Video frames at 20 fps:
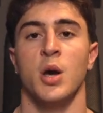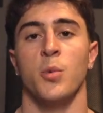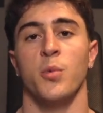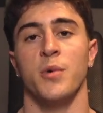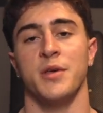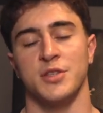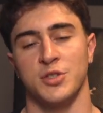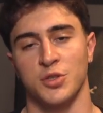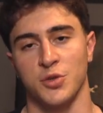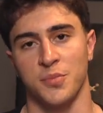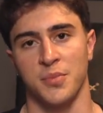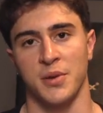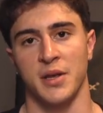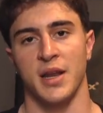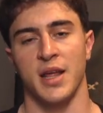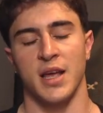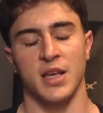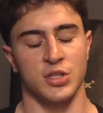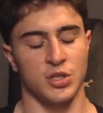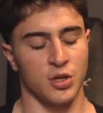with
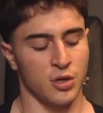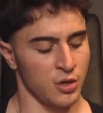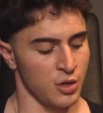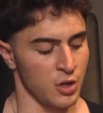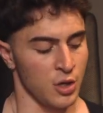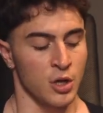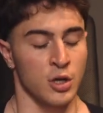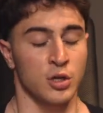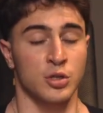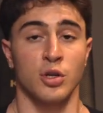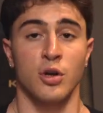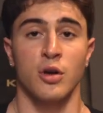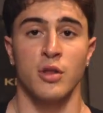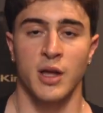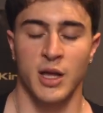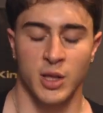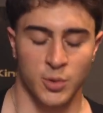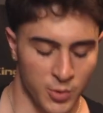supination so that